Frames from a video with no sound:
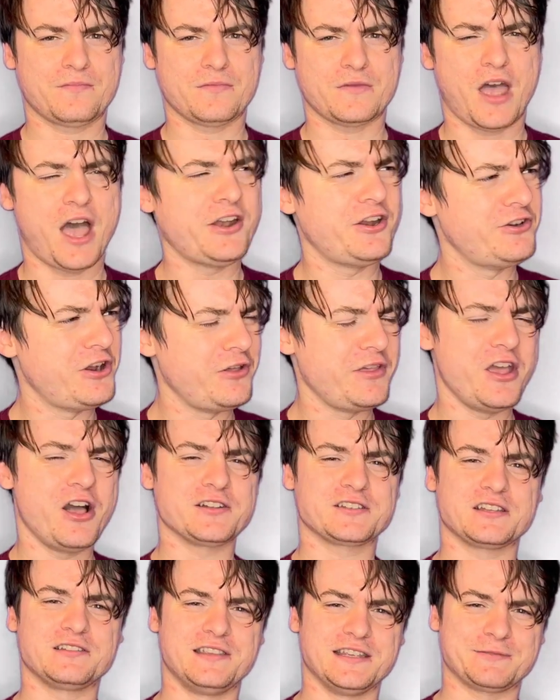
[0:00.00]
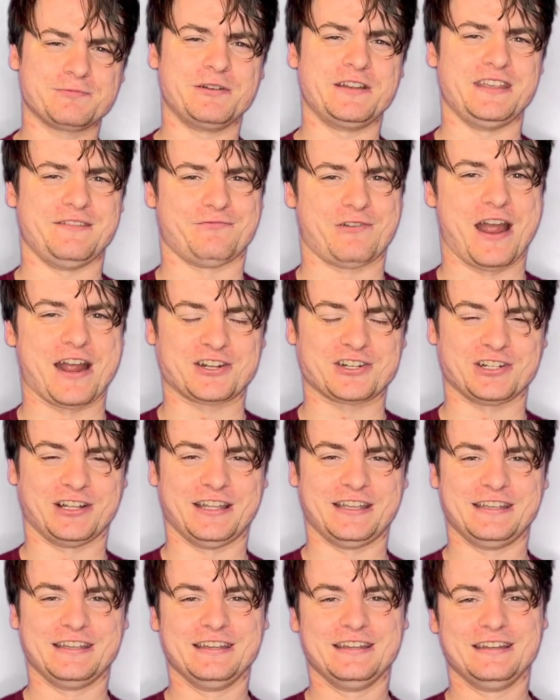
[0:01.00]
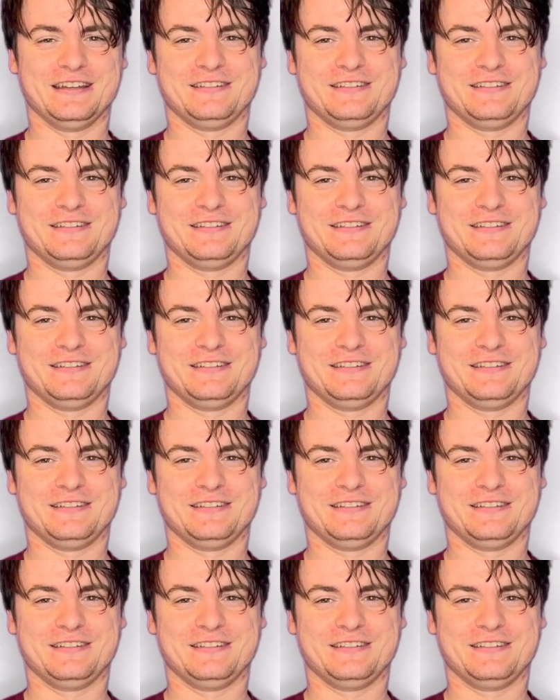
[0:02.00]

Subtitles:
I don't know the answer to this one either, actually.